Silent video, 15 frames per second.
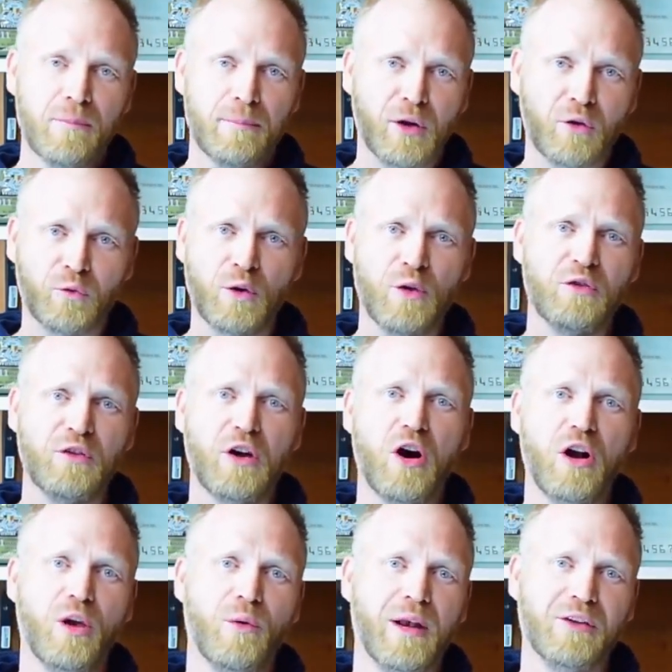Because we're using
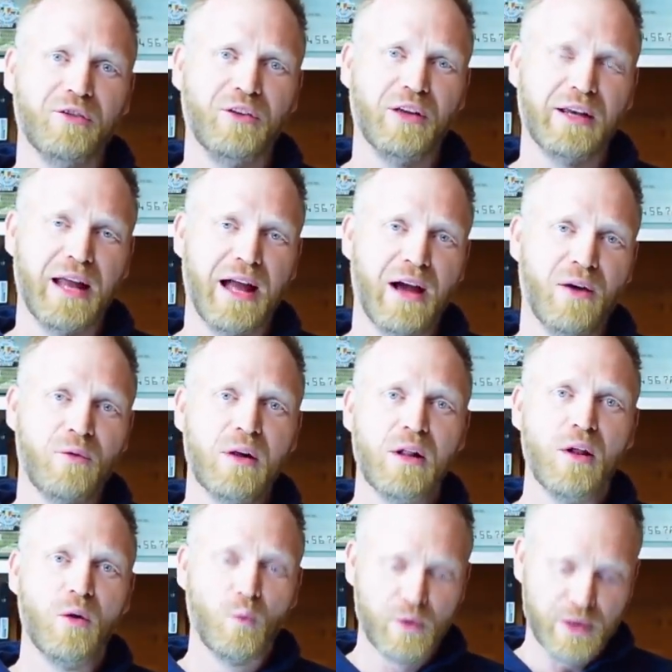hollow elastic now,
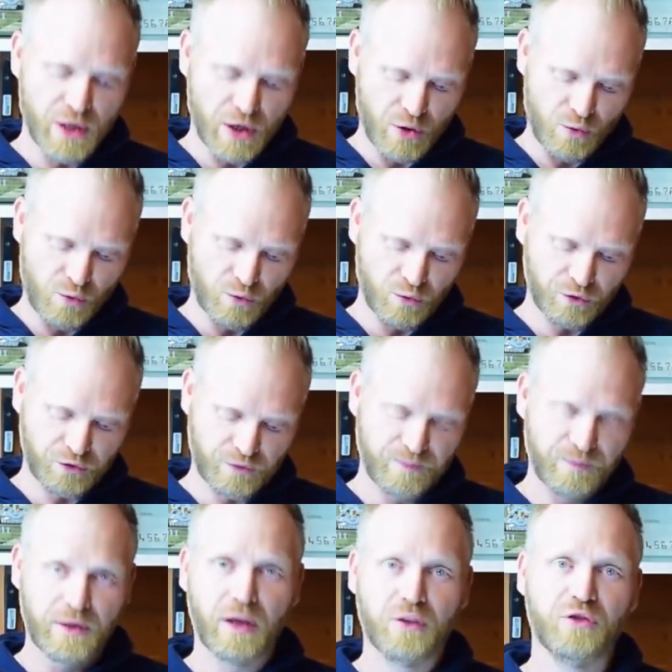we use
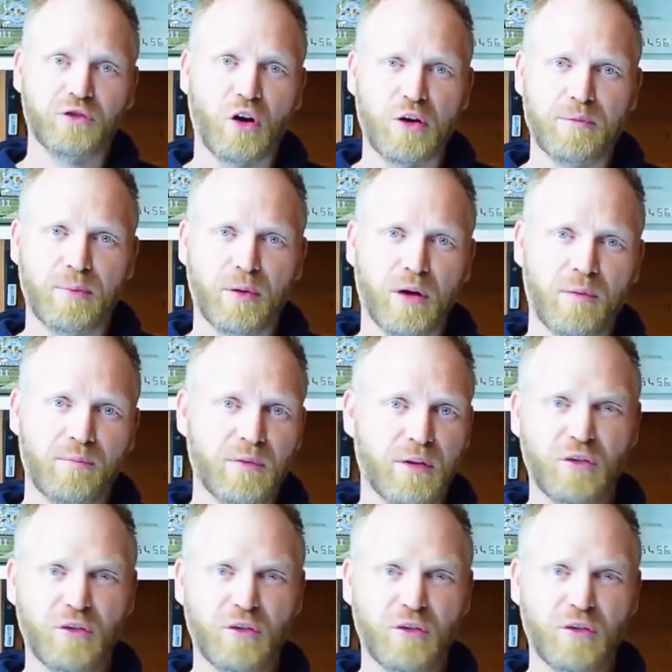a side puller.